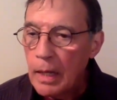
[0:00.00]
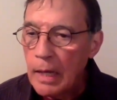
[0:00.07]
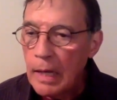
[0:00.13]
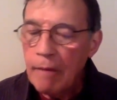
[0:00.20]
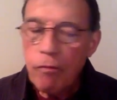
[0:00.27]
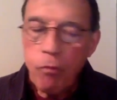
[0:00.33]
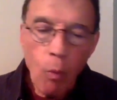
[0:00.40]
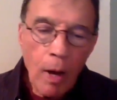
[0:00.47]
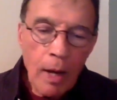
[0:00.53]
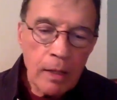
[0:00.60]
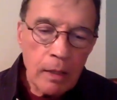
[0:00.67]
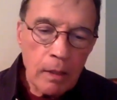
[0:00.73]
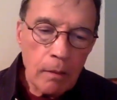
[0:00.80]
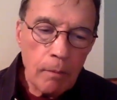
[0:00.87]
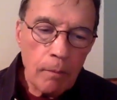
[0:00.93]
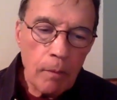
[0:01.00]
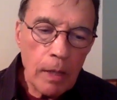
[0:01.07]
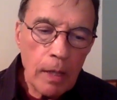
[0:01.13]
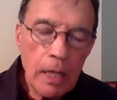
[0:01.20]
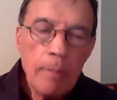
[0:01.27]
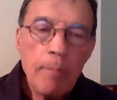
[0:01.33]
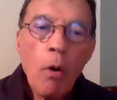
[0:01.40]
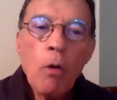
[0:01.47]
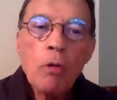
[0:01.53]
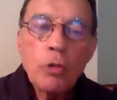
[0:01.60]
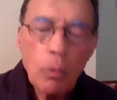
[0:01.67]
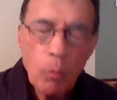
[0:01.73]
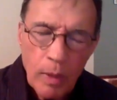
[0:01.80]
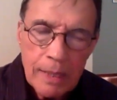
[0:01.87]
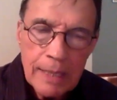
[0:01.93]
if one
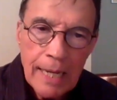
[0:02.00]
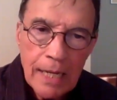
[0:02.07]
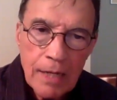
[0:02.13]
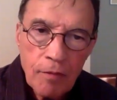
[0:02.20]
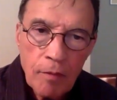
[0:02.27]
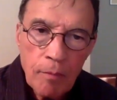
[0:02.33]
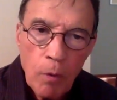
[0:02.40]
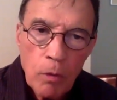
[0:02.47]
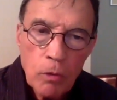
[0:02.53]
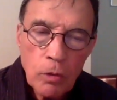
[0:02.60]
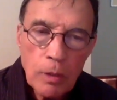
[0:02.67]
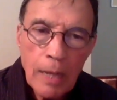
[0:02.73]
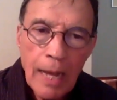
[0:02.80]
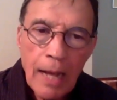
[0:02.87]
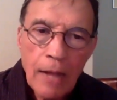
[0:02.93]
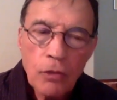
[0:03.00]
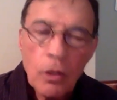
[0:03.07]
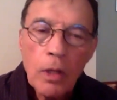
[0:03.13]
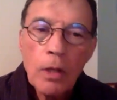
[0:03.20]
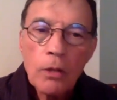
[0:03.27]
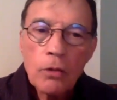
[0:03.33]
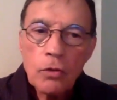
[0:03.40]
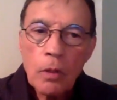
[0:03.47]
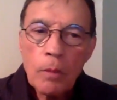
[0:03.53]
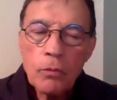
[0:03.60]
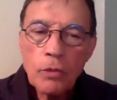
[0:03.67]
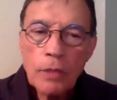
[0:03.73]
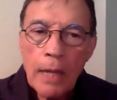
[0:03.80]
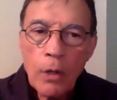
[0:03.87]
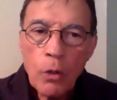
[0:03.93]
negative emotion has some
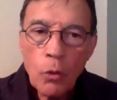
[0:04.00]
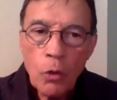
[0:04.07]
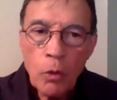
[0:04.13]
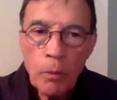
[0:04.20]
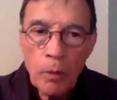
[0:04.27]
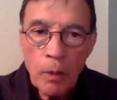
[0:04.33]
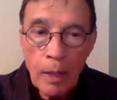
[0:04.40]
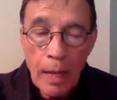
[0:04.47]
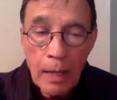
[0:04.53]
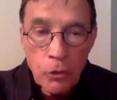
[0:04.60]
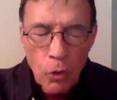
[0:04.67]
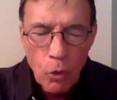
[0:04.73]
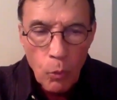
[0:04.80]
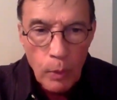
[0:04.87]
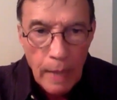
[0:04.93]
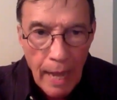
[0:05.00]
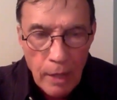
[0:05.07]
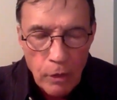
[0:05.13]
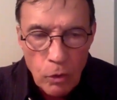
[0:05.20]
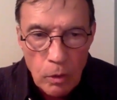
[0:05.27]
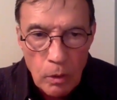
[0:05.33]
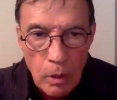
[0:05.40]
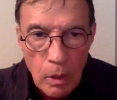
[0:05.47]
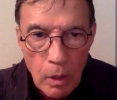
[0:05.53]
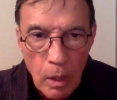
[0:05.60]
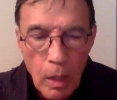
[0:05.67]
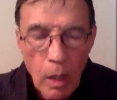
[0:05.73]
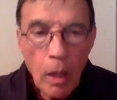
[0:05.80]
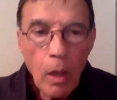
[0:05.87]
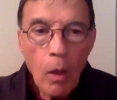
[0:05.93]
psychoneuroimmunological reaction,
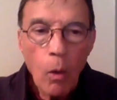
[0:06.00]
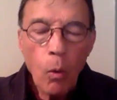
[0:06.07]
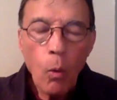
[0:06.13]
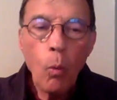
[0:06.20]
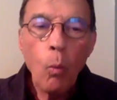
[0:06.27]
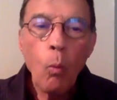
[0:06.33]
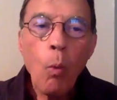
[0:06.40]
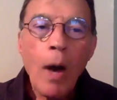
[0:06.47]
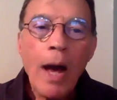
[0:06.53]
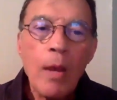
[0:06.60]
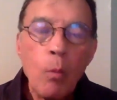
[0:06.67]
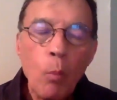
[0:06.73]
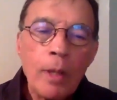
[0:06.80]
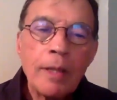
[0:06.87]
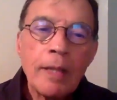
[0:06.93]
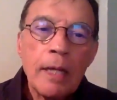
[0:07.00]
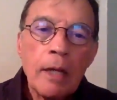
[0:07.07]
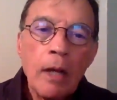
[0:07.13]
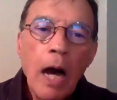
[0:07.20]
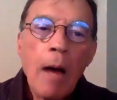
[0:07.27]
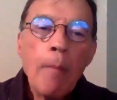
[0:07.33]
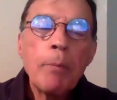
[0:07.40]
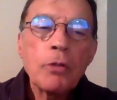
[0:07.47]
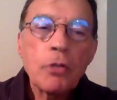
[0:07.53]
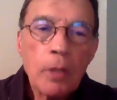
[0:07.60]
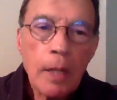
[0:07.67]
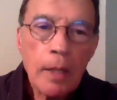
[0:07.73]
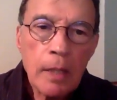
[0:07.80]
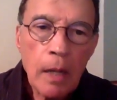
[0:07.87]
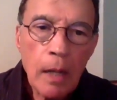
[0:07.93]
why would the opposite
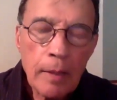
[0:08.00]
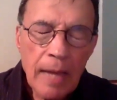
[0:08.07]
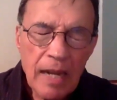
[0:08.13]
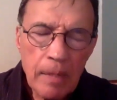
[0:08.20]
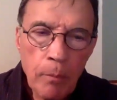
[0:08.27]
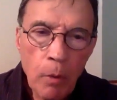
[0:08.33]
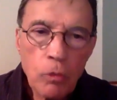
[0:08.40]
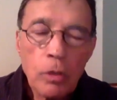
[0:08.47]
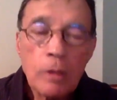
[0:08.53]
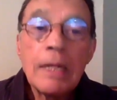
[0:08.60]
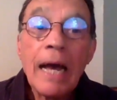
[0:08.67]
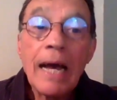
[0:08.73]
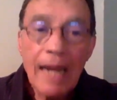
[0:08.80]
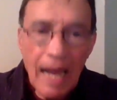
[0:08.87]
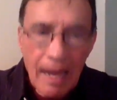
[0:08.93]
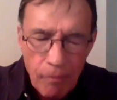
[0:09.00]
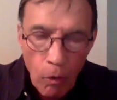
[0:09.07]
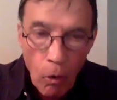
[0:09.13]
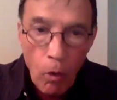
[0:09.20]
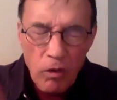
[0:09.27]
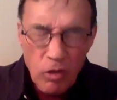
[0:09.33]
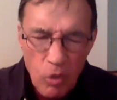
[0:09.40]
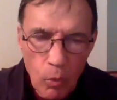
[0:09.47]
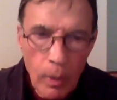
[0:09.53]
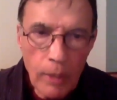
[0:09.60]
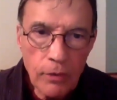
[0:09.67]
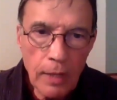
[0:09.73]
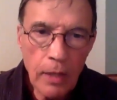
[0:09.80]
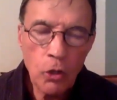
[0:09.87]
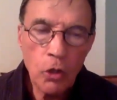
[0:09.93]
of that emotion not have also a
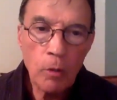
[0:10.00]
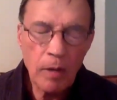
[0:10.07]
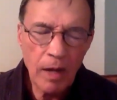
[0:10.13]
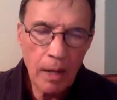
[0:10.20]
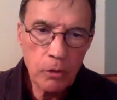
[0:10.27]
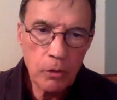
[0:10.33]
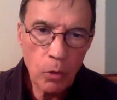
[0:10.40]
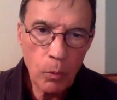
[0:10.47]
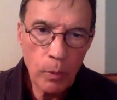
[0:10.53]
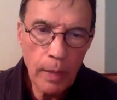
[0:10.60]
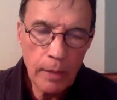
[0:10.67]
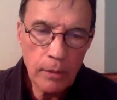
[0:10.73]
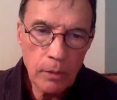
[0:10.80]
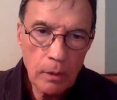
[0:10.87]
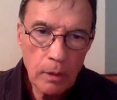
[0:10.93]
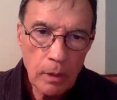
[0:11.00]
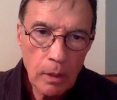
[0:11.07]
psychoneuroimmunological reaction?